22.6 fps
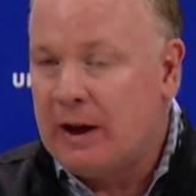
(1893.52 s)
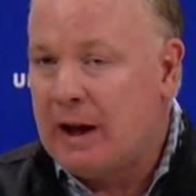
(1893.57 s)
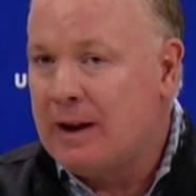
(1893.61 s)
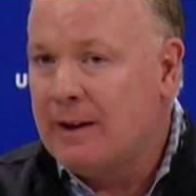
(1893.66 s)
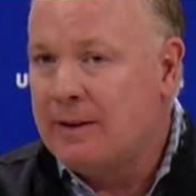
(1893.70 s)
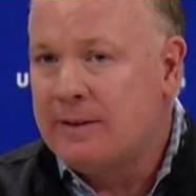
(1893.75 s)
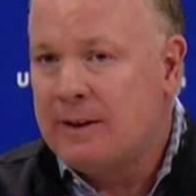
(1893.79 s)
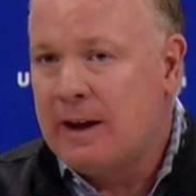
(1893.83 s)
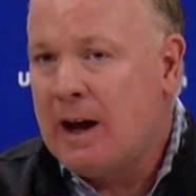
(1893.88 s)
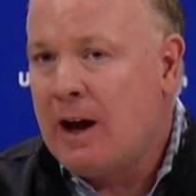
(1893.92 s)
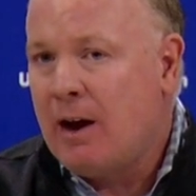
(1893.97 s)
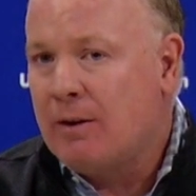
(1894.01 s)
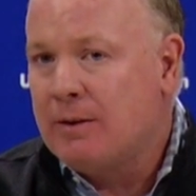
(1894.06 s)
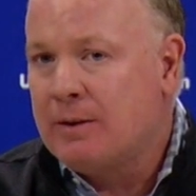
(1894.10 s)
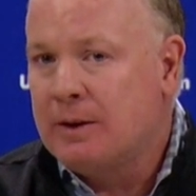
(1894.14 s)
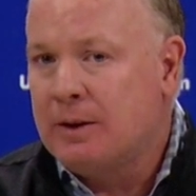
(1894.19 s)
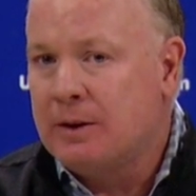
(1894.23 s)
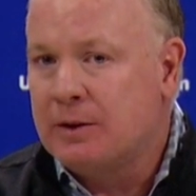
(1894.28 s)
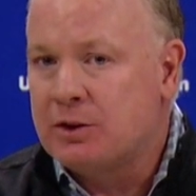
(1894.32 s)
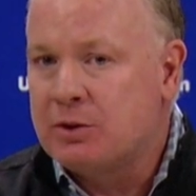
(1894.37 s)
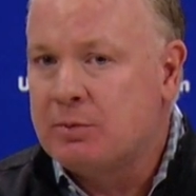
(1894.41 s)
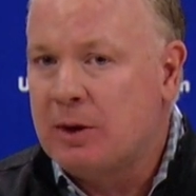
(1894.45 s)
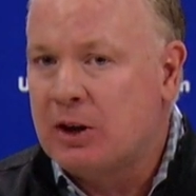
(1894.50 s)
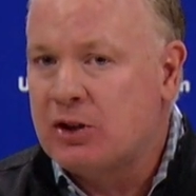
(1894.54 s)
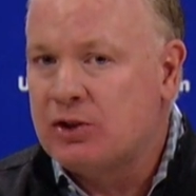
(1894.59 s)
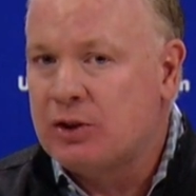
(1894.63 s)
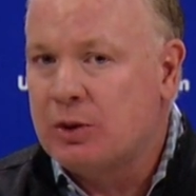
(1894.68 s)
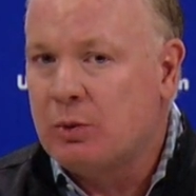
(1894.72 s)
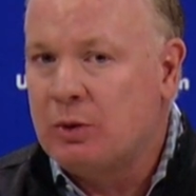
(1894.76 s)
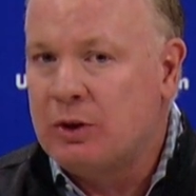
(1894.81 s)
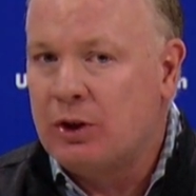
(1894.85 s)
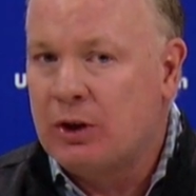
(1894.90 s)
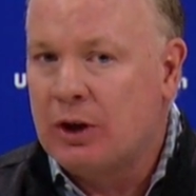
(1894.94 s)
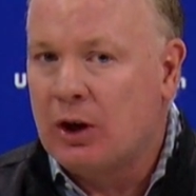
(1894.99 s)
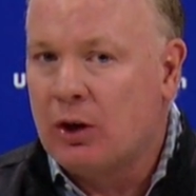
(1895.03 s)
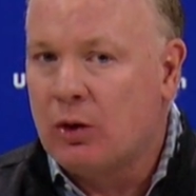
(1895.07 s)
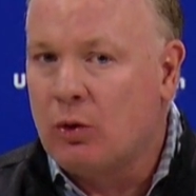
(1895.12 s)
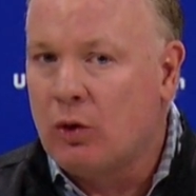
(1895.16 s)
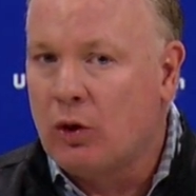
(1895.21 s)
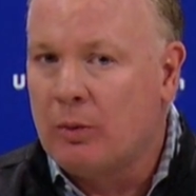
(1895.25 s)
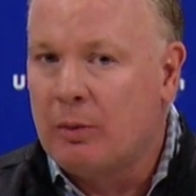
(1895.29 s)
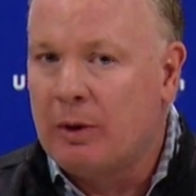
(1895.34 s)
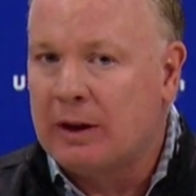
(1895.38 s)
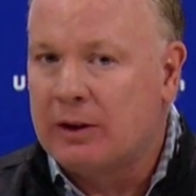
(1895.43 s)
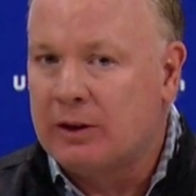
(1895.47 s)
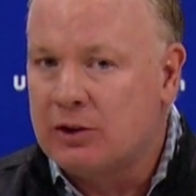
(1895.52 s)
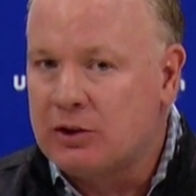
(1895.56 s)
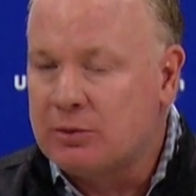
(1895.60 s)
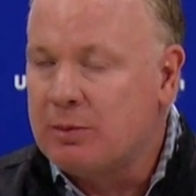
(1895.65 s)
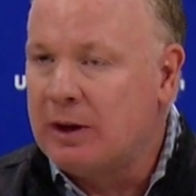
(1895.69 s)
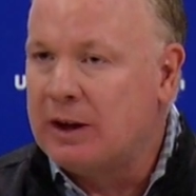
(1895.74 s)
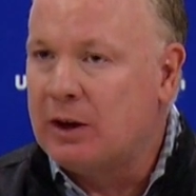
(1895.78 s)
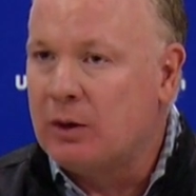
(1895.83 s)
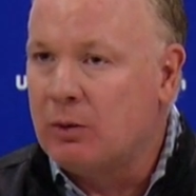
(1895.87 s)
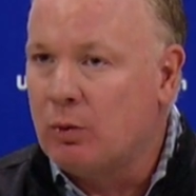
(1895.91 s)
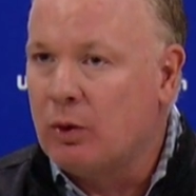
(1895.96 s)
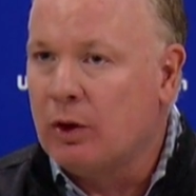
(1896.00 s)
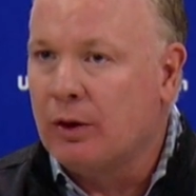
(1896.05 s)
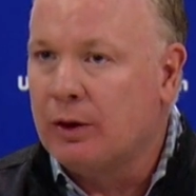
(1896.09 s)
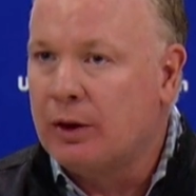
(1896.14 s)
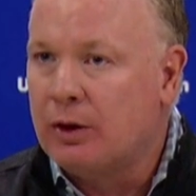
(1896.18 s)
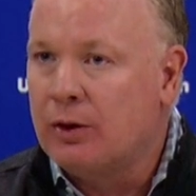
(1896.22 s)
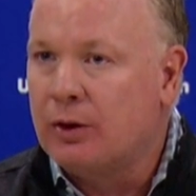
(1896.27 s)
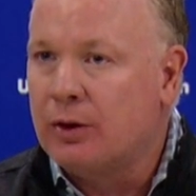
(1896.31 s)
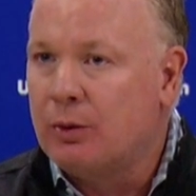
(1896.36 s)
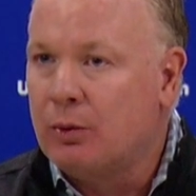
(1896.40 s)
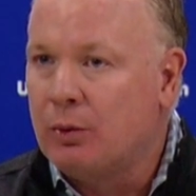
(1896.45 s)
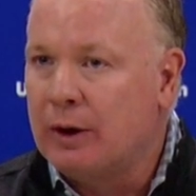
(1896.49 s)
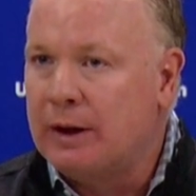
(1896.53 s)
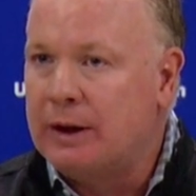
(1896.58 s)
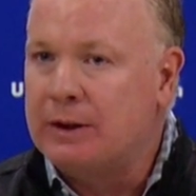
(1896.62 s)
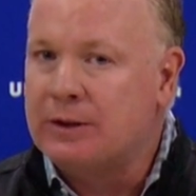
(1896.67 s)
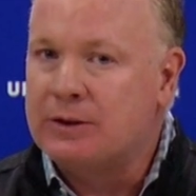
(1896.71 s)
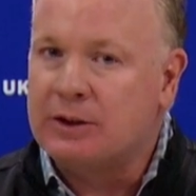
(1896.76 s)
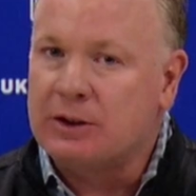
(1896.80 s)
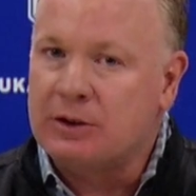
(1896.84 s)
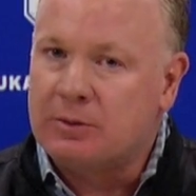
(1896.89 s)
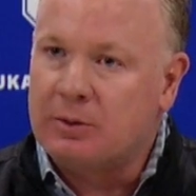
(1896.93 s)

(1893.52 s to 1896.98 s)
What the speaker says: Yeah, without a doubt. And especially when you got a quarterback that's making really good reads.